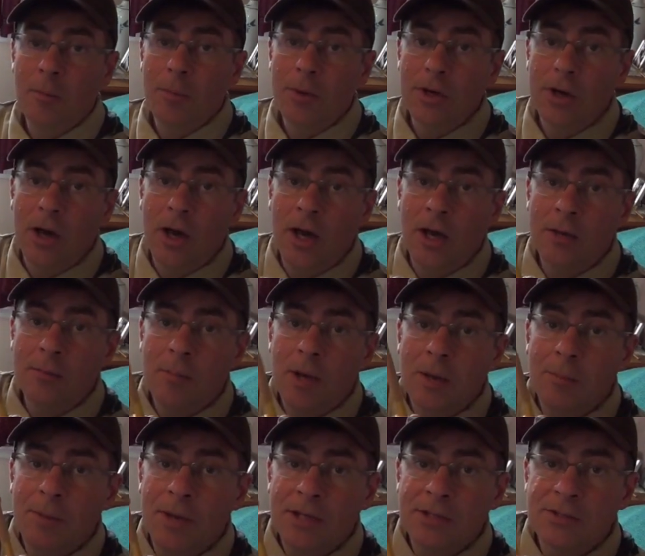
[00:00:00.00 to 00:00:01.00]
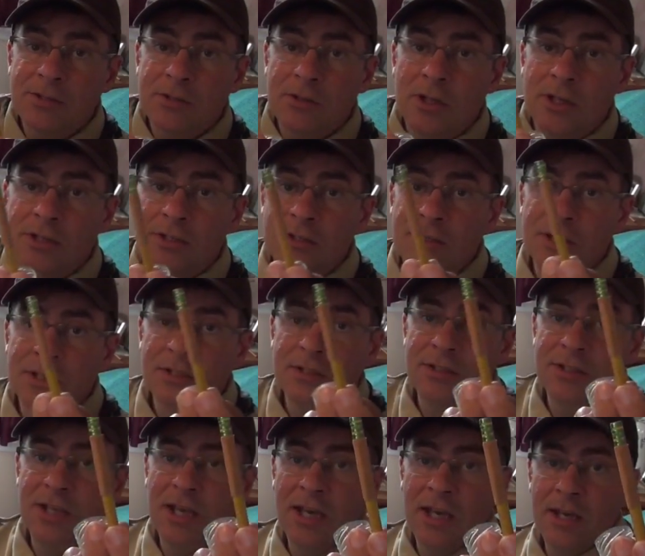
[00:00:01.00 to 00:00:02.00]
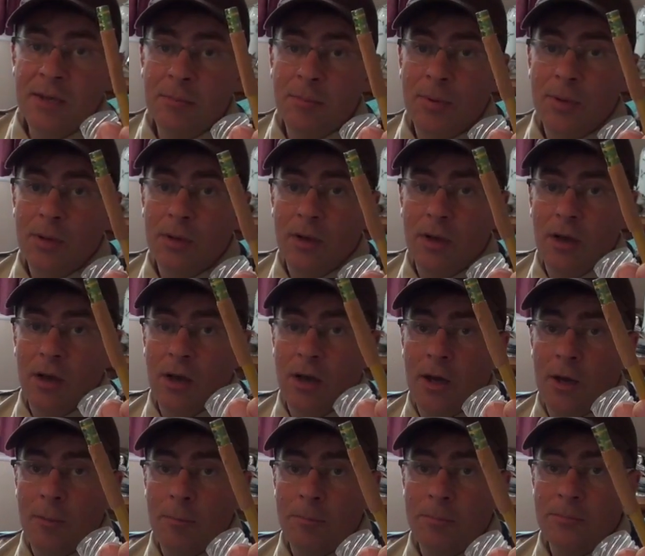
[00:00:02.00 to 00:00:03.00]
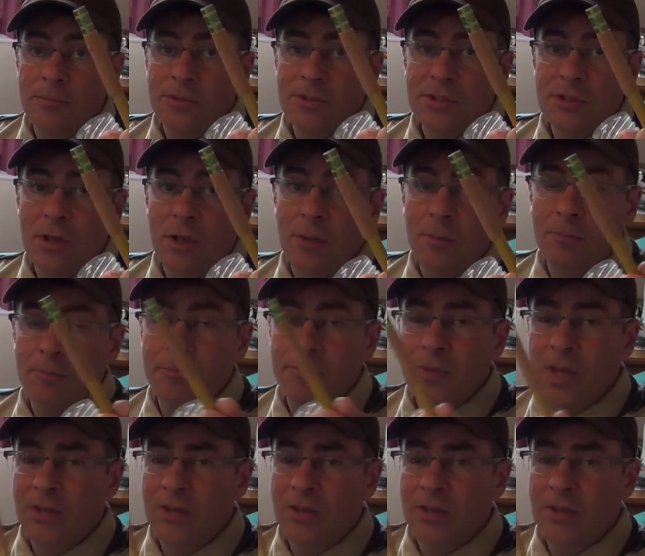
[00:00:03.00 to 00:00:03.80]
But on my pencil I did tape some,